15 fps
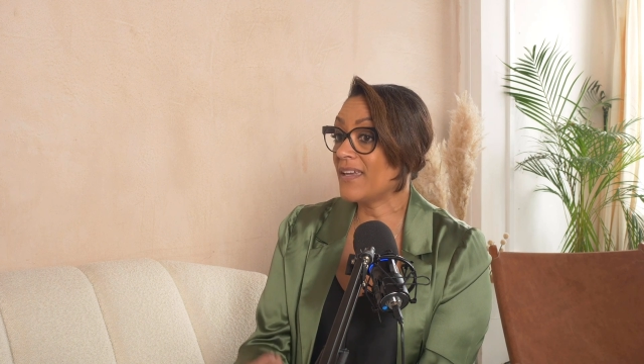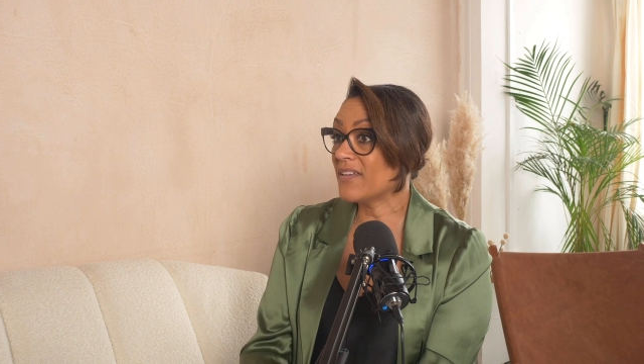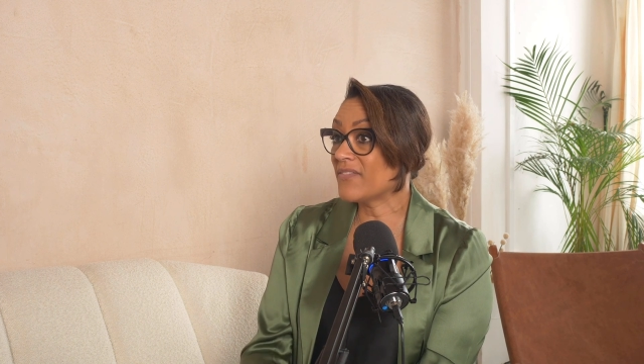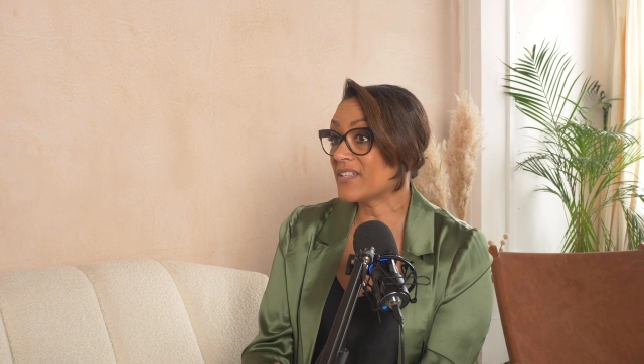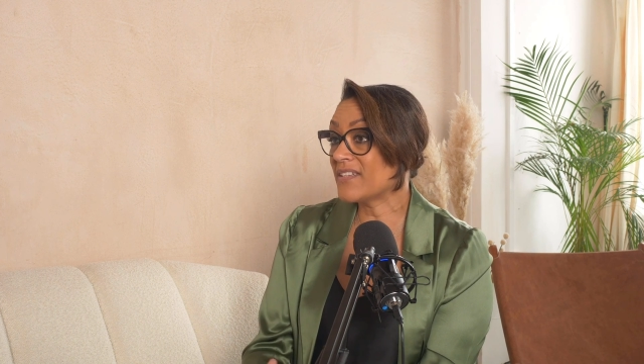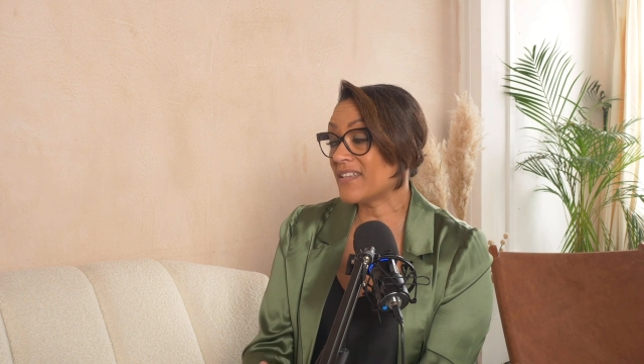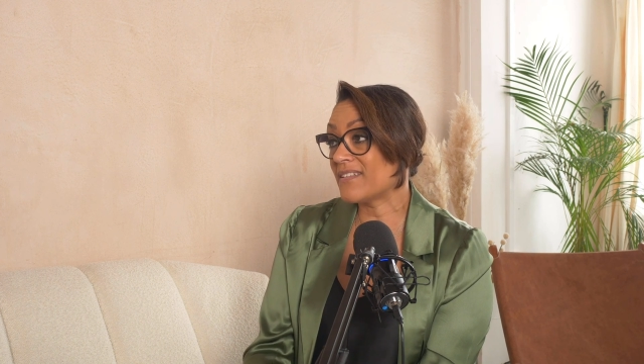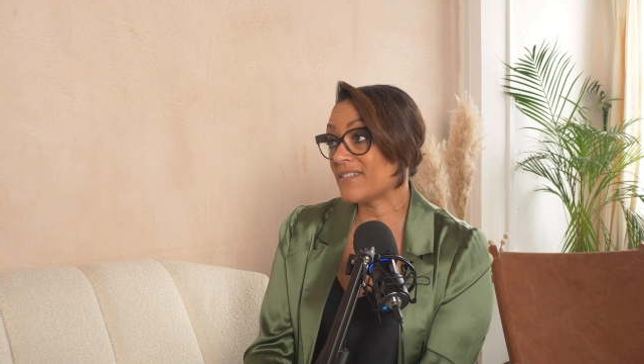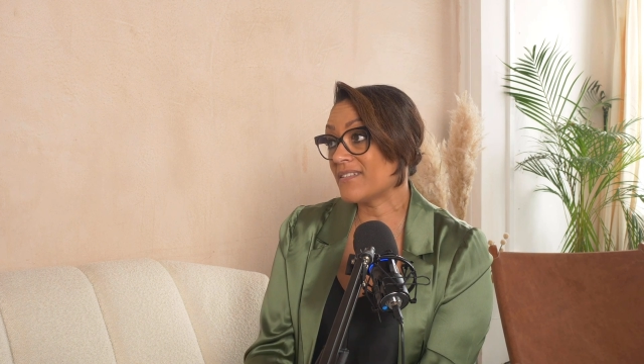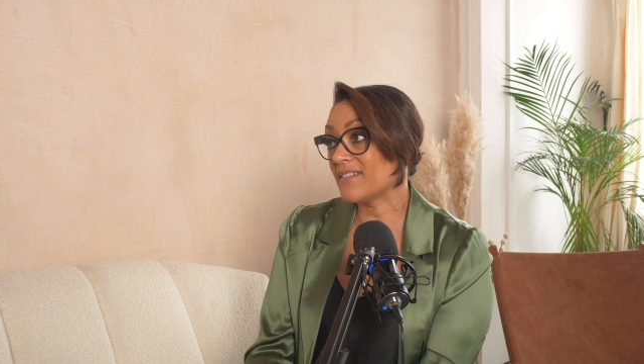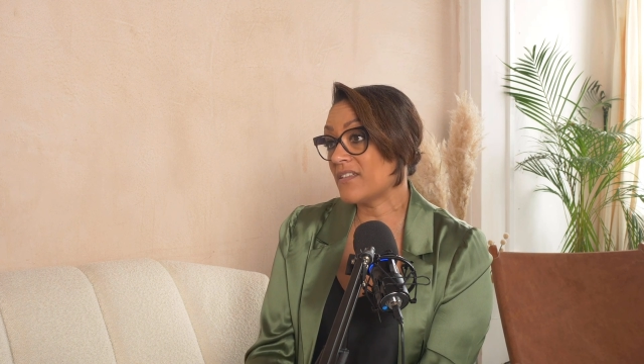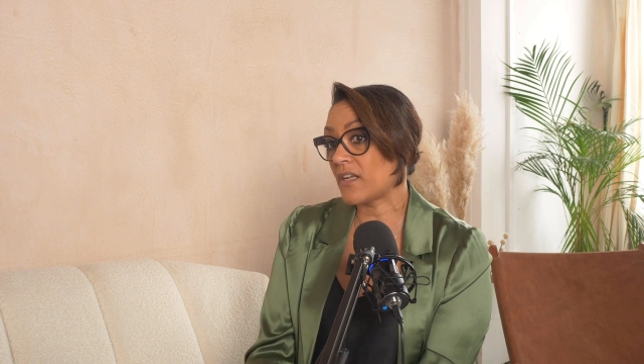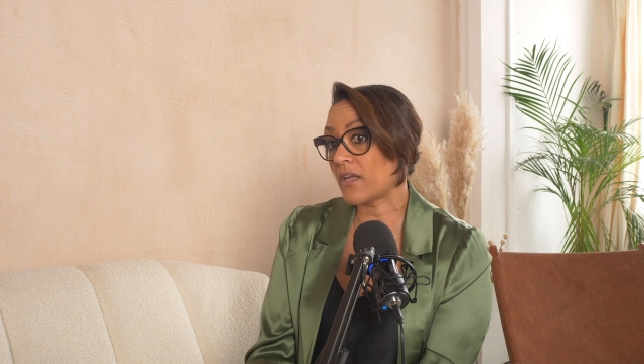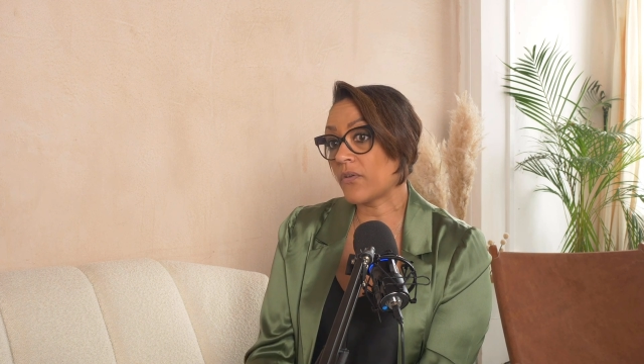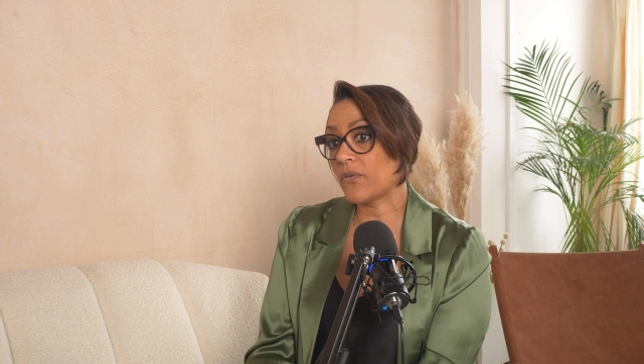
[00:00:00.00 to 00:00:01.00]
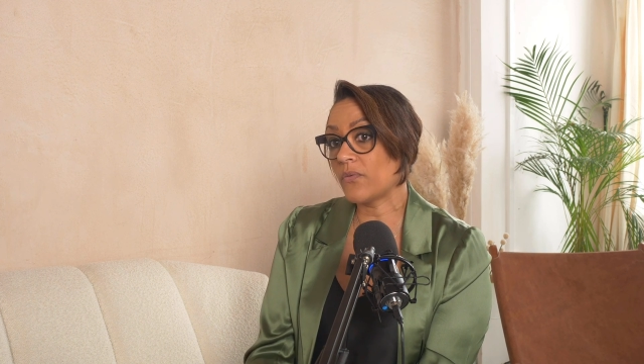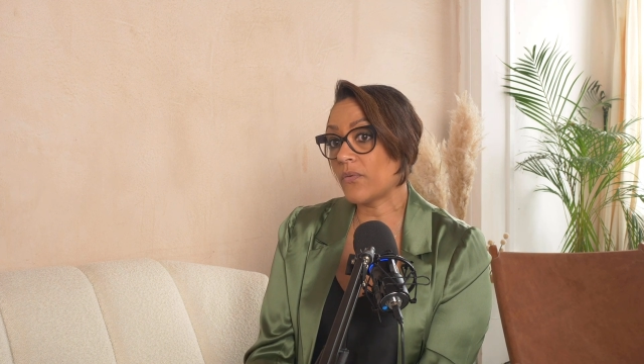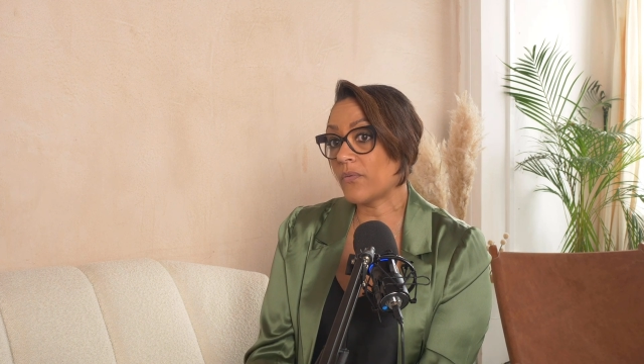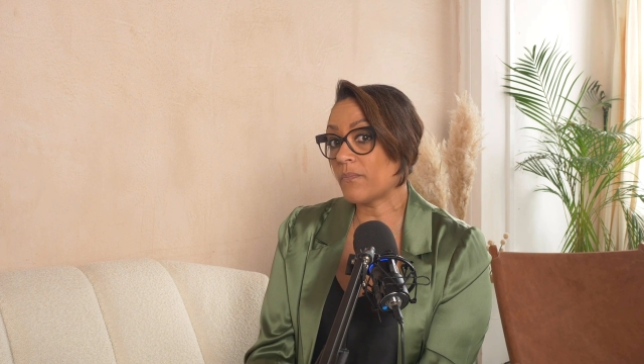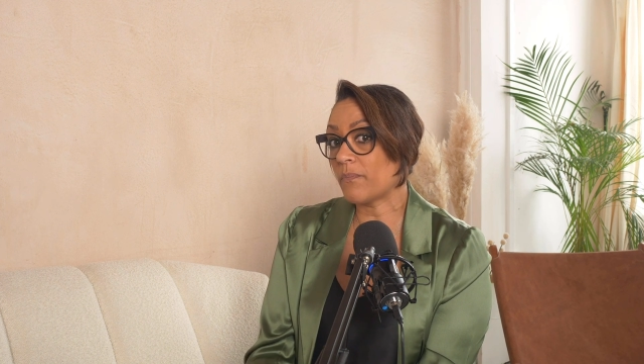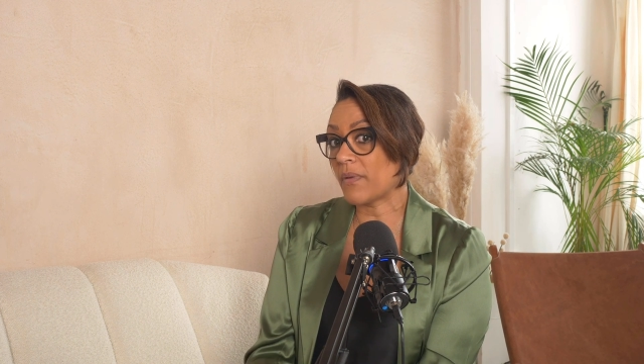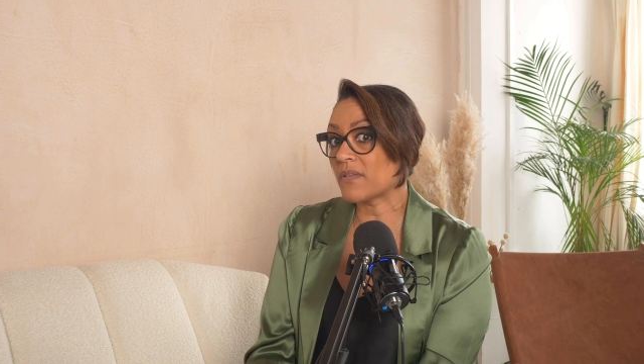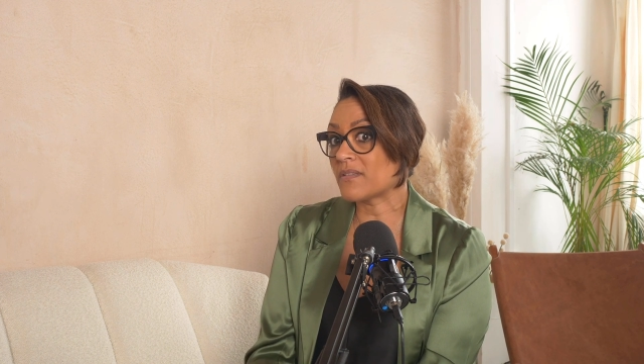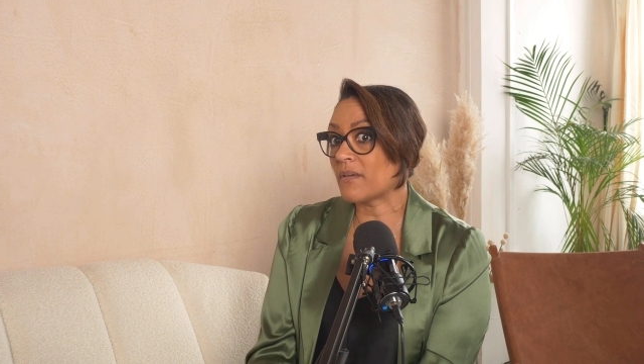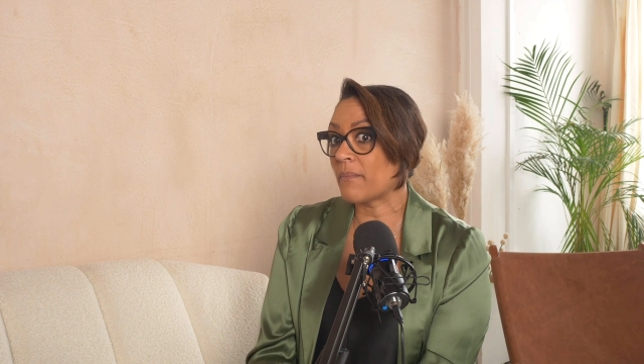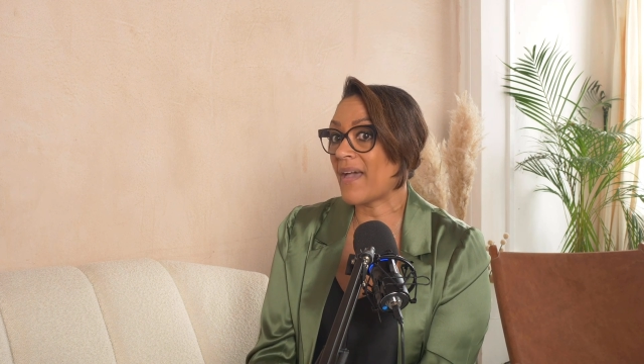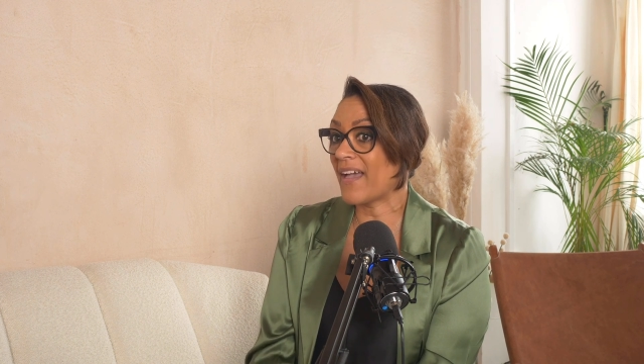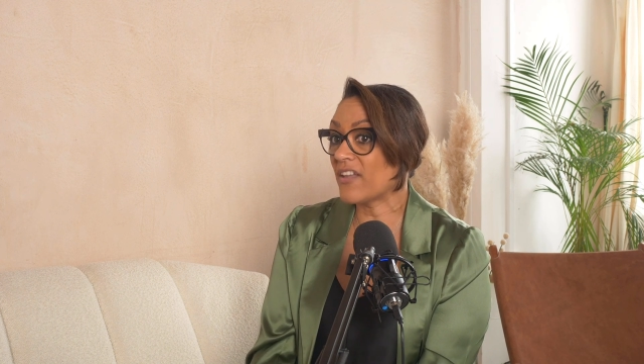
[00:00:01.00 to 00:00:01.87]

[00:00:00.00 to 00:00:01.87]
Even in some